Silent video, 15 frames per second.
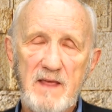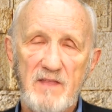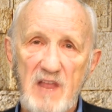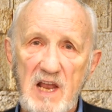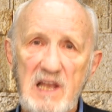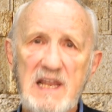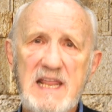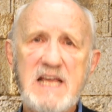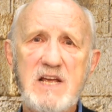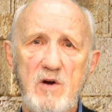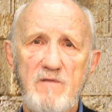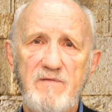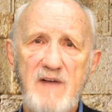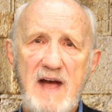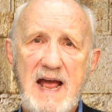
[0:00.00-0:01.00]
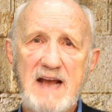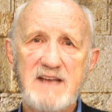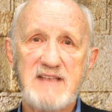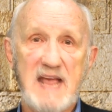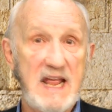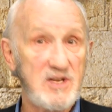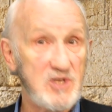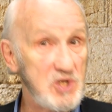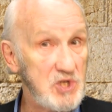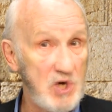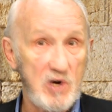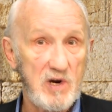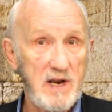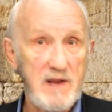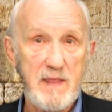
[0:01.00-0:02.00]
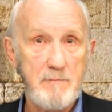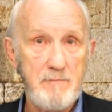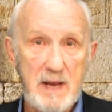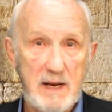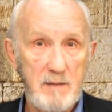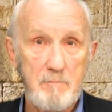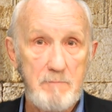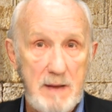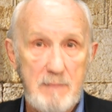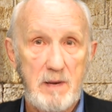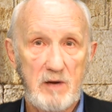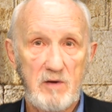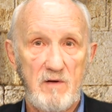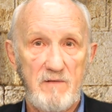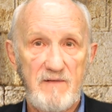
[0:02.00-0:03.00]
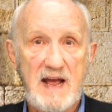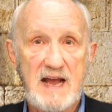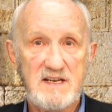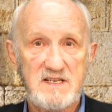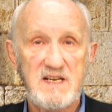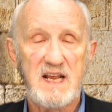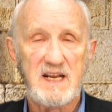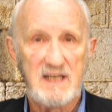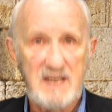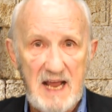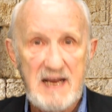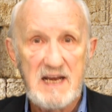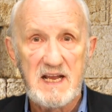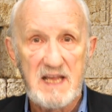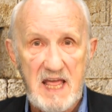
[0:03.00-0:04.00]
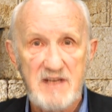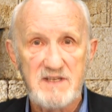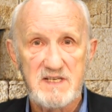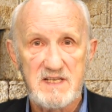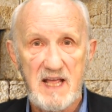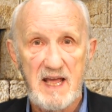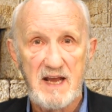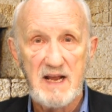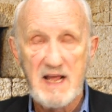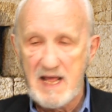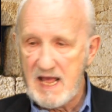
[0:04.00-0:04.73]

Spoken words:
the legal facts, and certainly the biblical facts dictate against that.